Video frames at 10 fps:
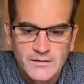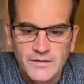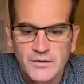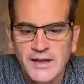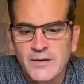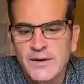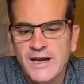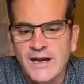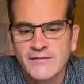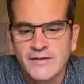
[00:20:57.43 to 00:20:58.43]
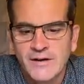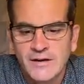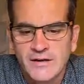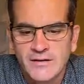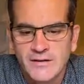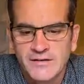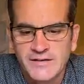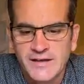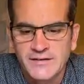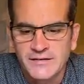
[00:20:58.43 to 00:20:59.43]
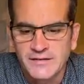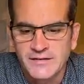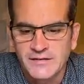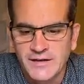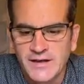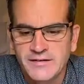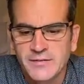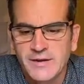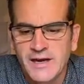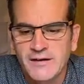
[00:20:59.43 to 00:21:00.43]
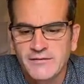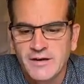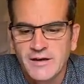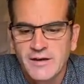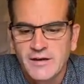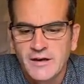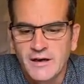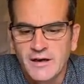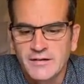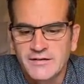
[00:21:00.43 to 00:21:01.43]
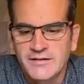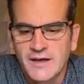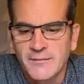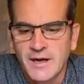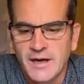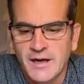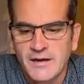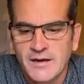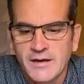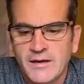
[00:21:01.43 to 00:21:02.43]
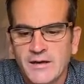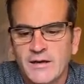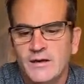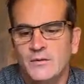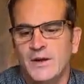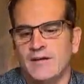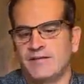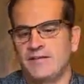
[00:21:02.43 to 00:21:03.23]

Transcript: So here we have the seasons, okay? So we have uh, summer, we have